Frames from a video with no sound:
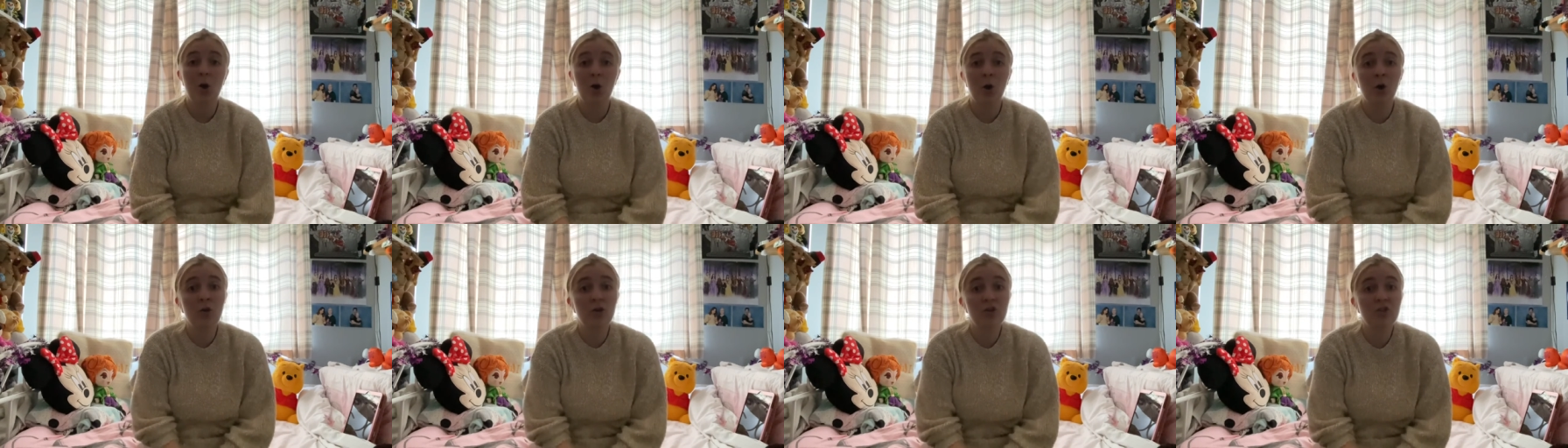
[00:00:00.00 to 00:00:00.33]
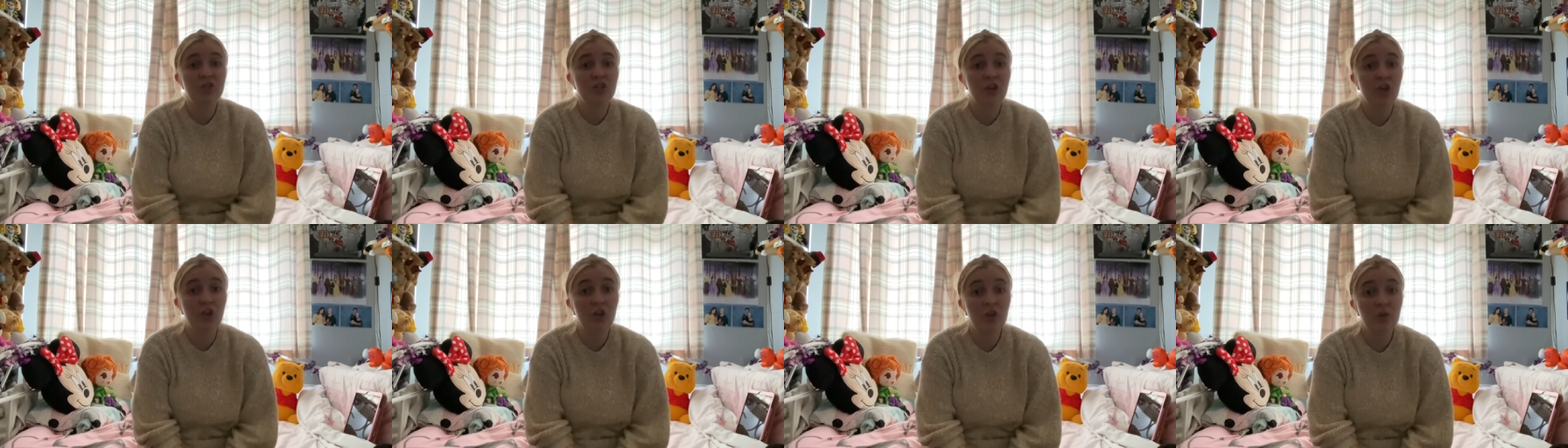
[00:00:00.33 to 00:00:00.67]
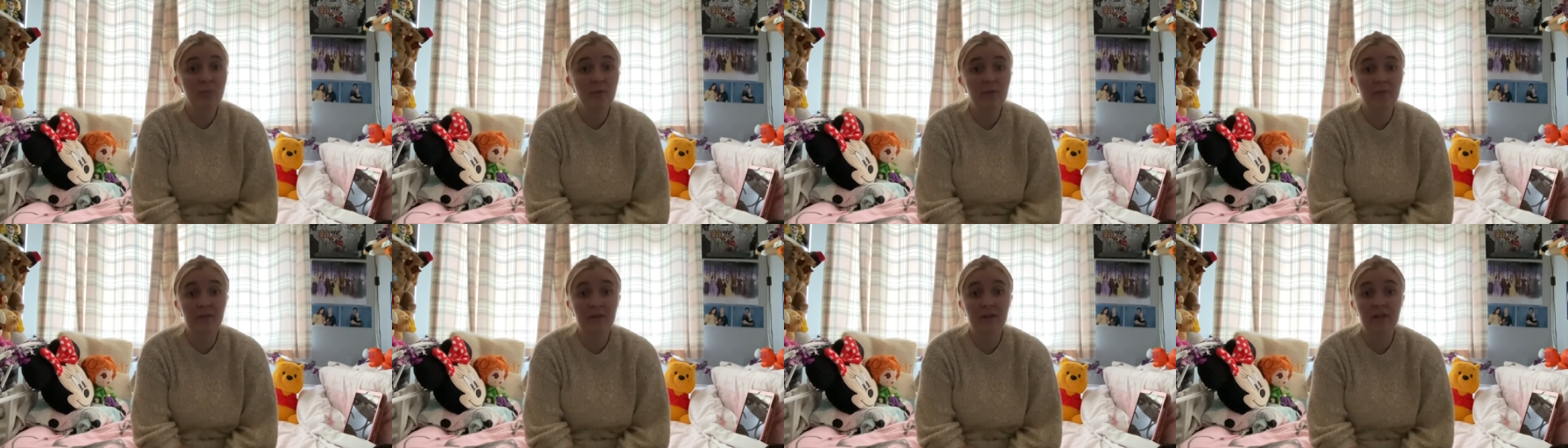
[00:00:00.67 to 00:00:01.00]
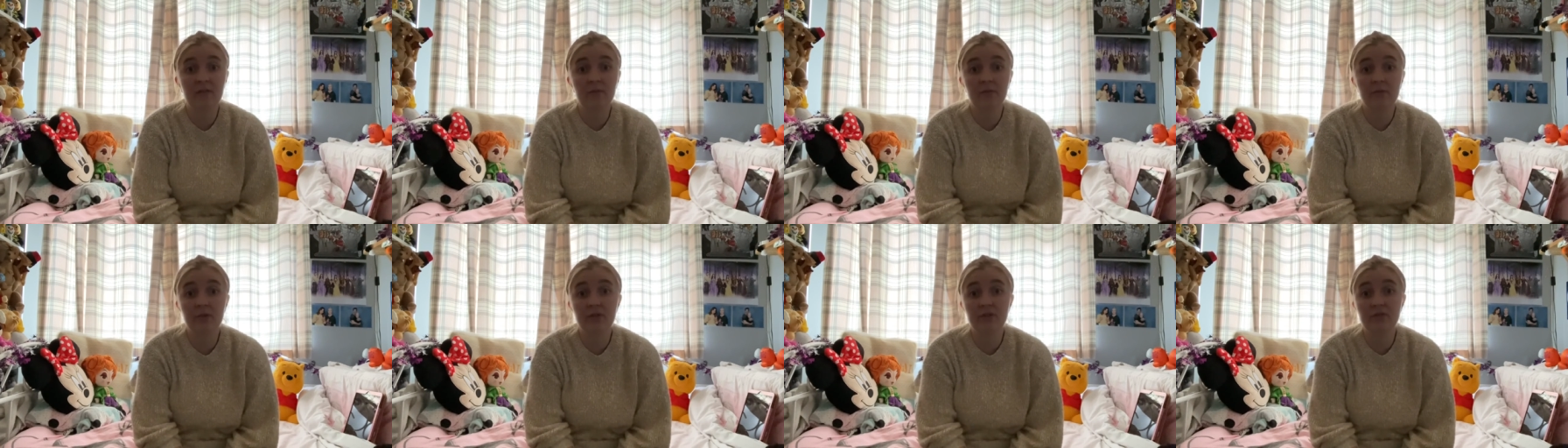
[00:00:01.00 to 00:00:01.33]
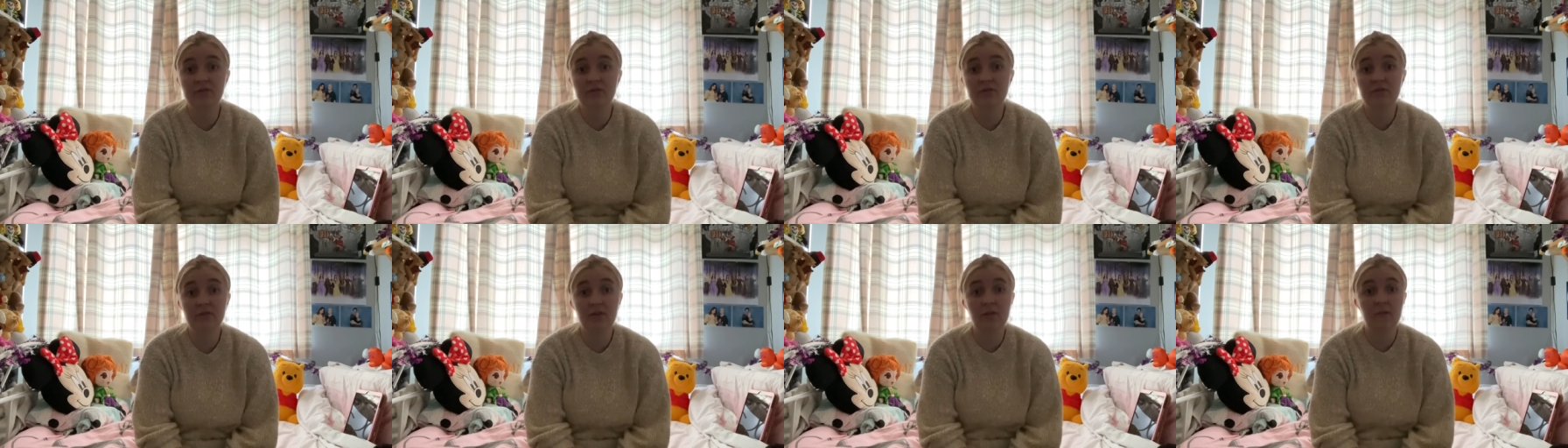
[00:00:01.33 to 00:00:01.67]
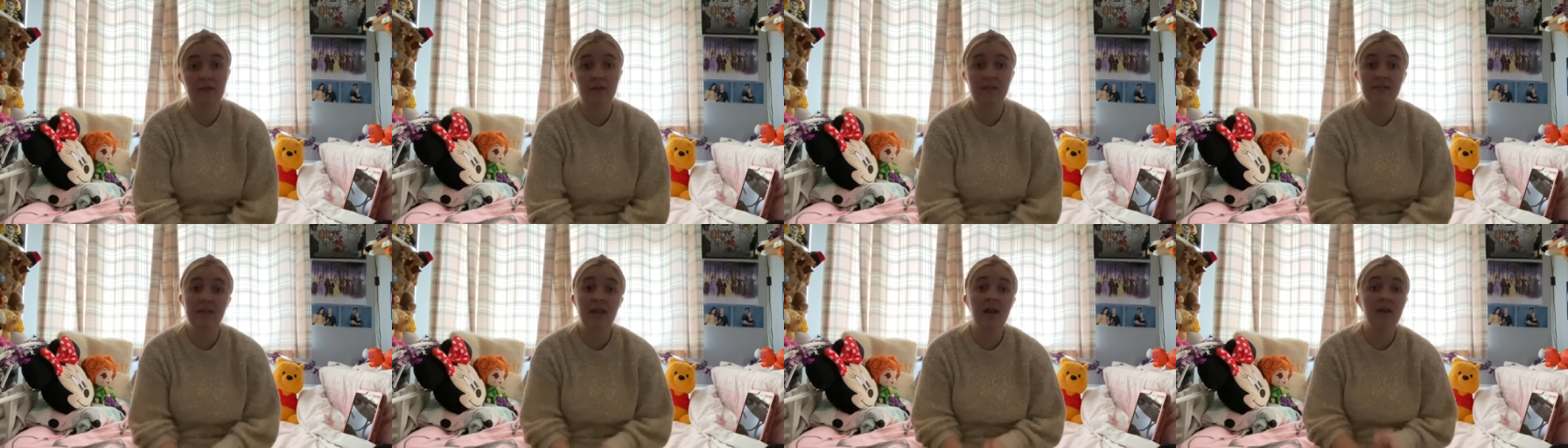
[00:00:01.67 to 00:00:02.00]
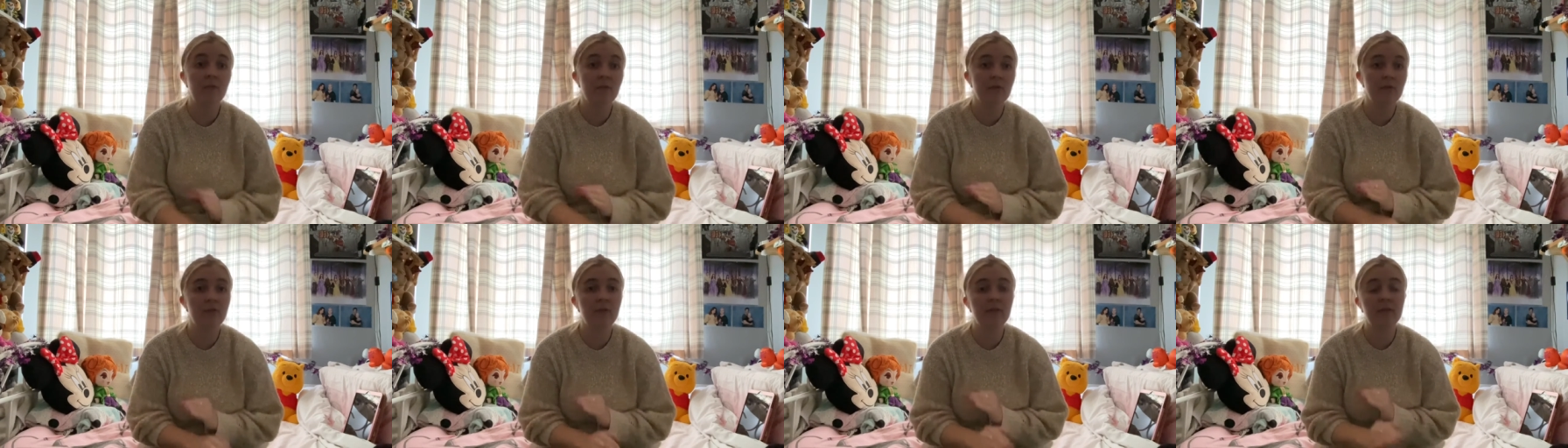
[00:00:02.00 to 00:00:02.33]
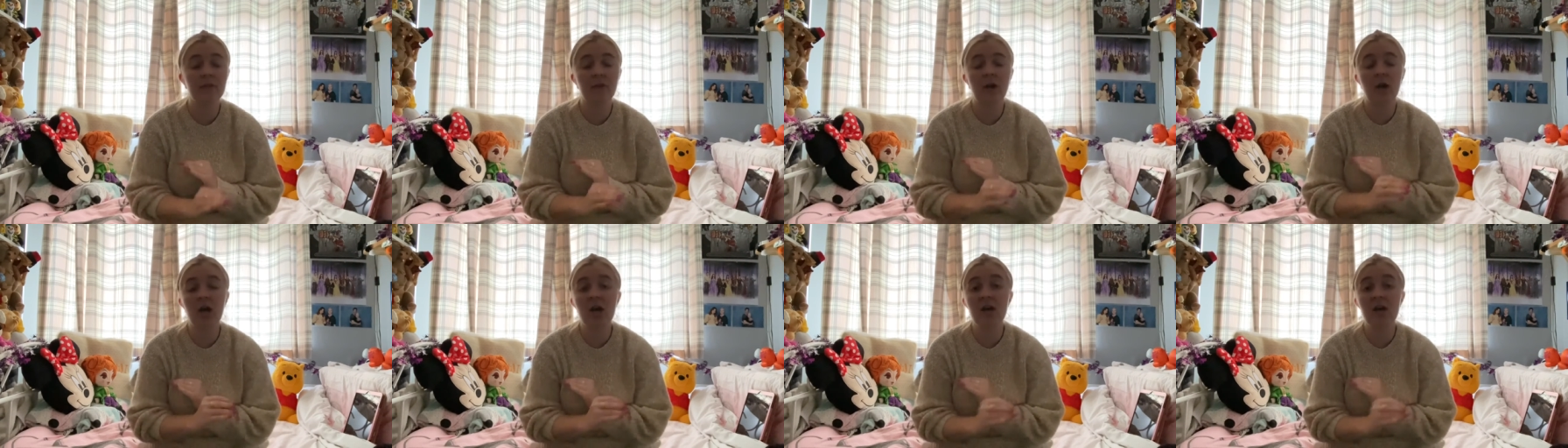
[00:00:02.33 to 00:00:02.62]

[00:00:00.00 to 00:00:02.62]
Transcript: October favourites, so that's everything that